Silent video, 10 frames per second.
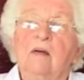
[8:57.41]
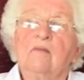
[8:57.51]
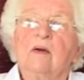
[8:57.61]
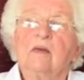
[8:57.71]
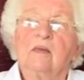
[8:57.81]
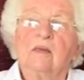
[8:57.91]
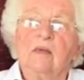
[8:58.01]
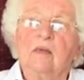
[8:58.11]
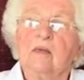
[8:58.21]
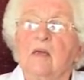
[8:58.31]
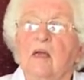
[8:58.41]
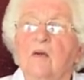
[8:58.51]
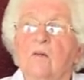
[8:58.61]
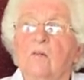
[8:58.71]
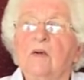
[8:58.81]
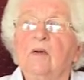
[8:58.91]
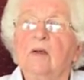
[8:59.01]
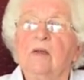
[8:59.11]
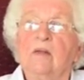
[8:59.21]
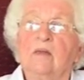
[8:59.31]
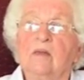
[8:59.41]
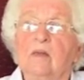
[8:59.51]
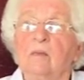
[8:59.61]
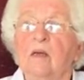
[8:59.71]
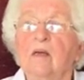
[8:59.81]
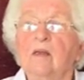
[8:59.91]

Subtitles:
I've got a Hail Mary that he made.